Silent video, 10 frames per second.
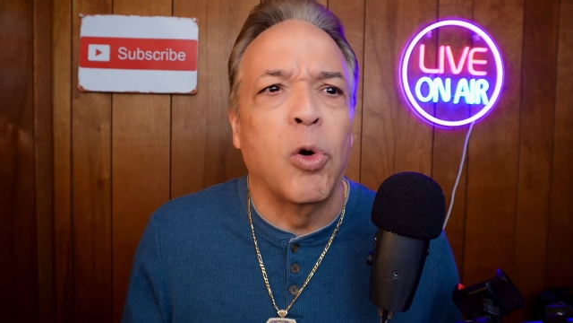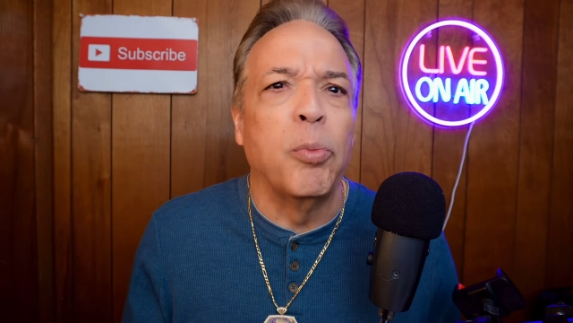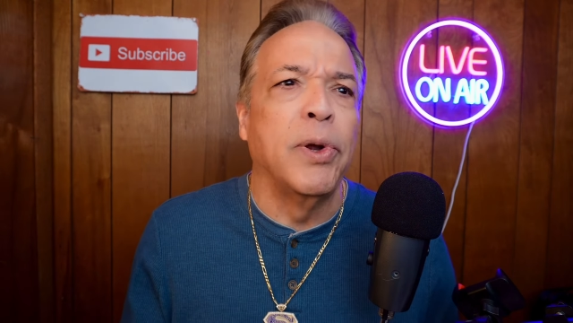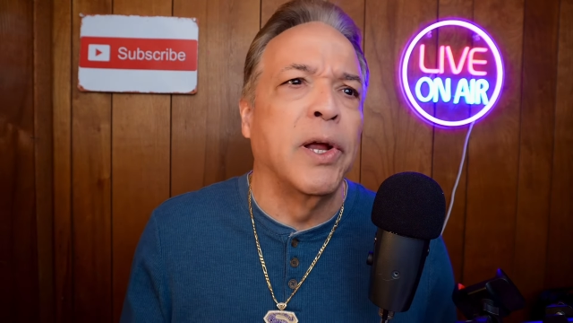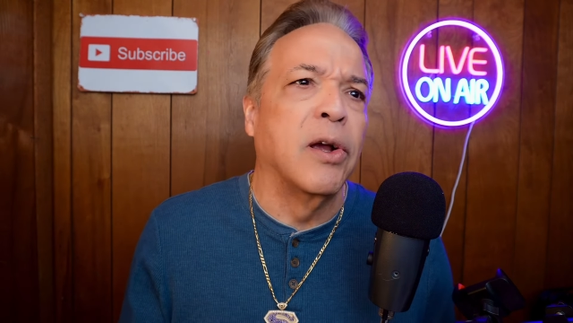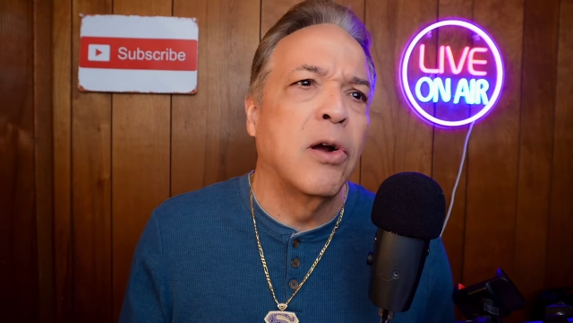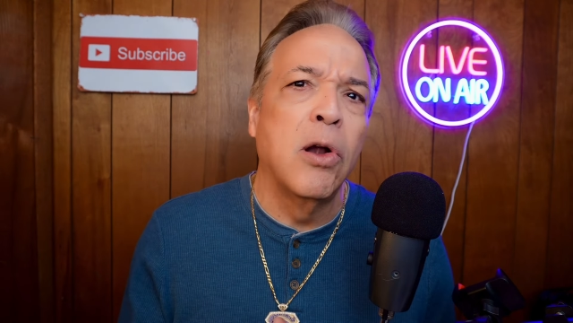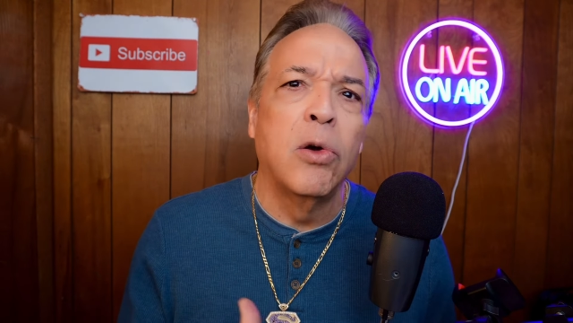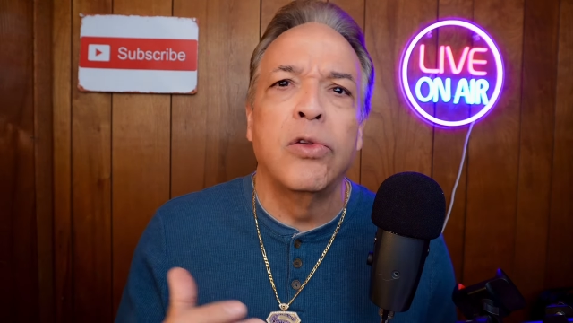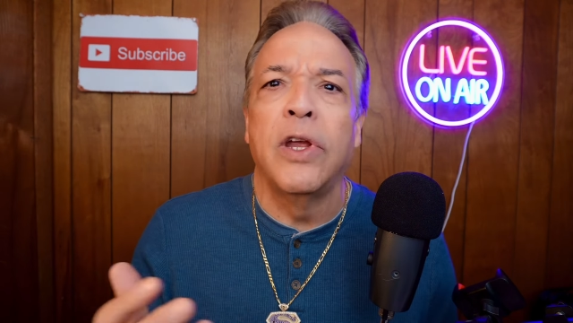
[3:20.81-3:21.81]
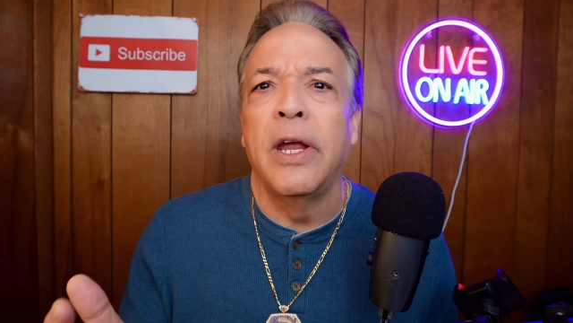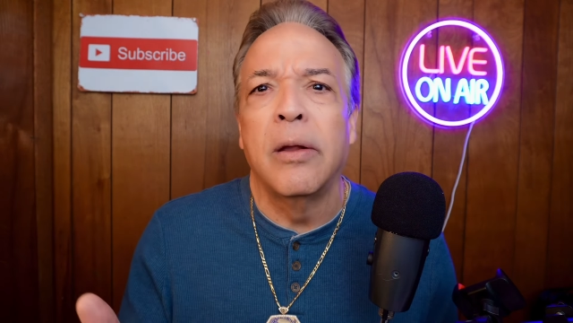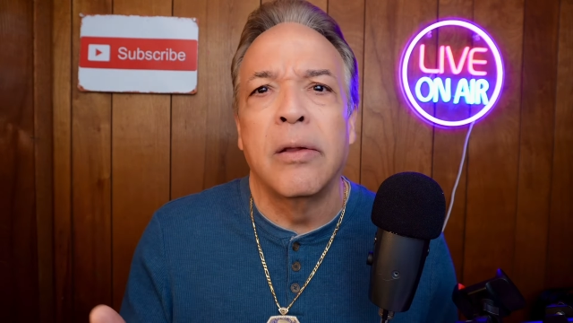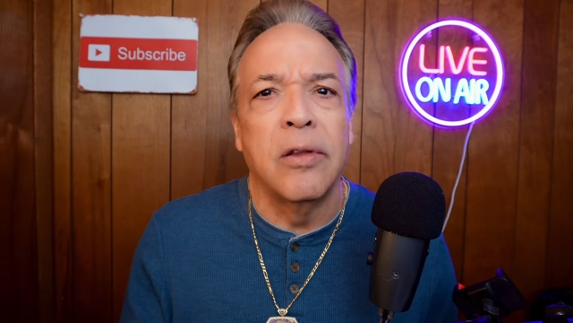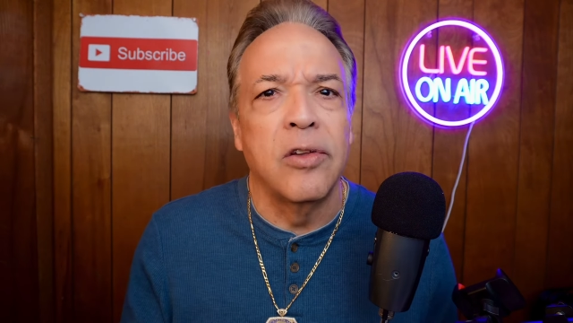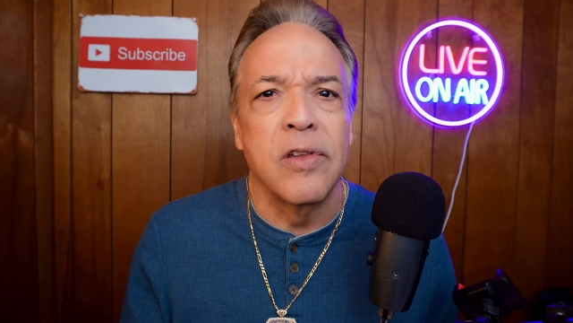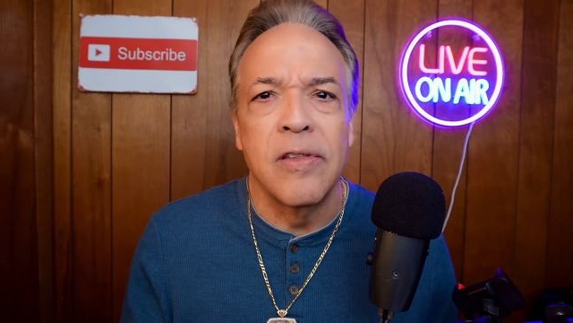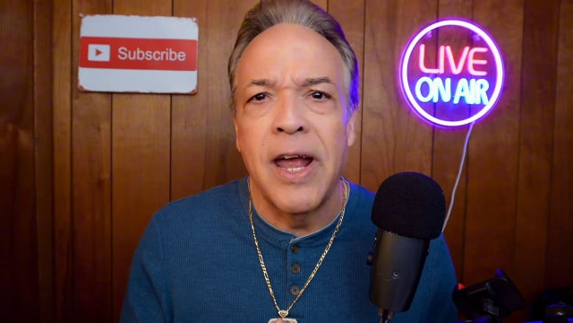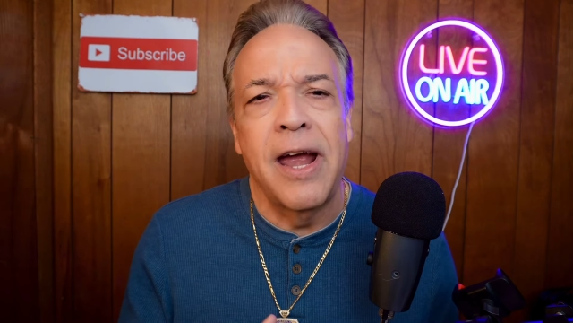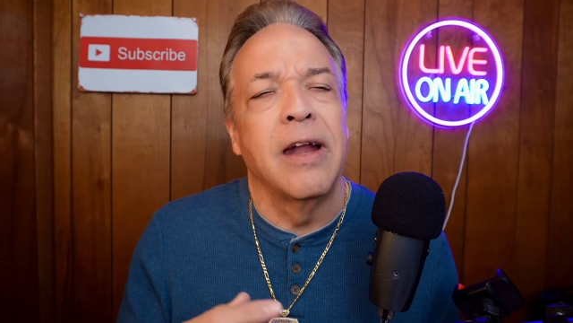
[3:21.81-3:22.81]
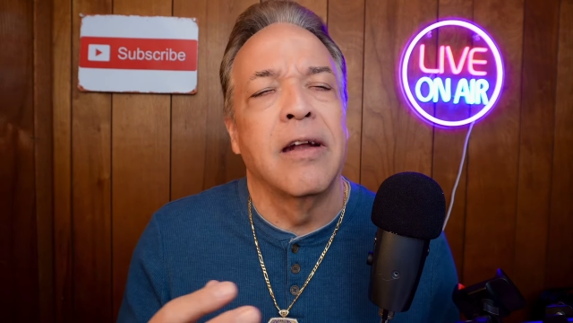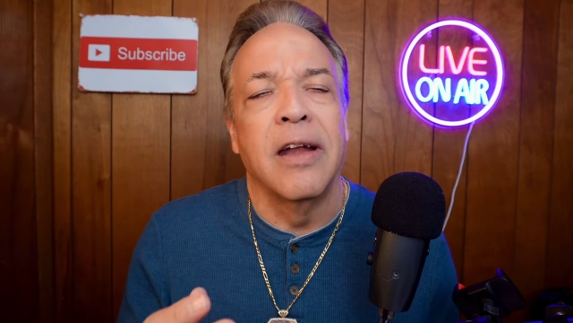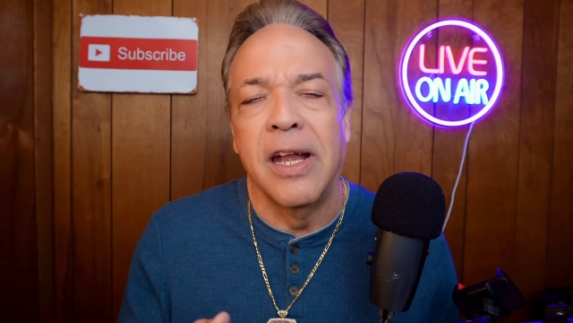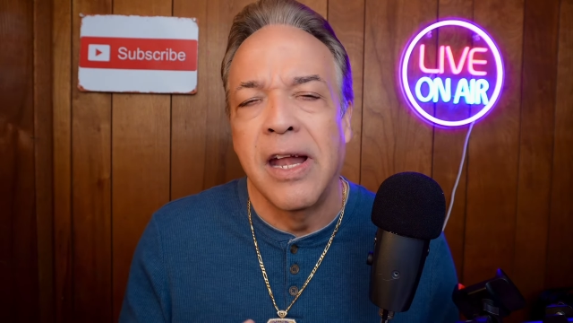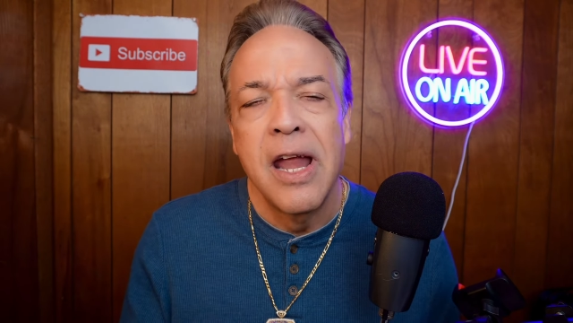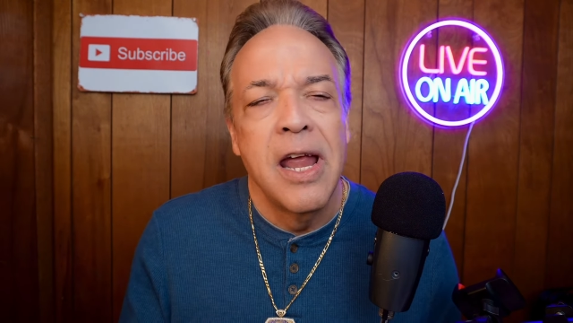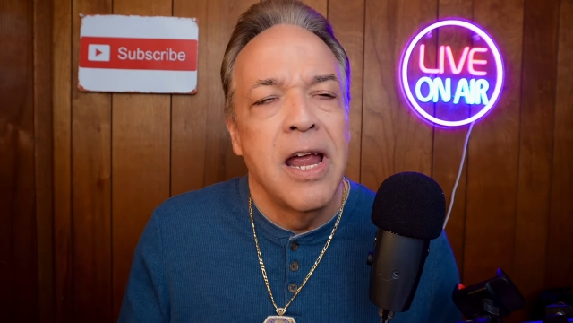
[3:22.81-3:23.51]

opening and closing, this and that, and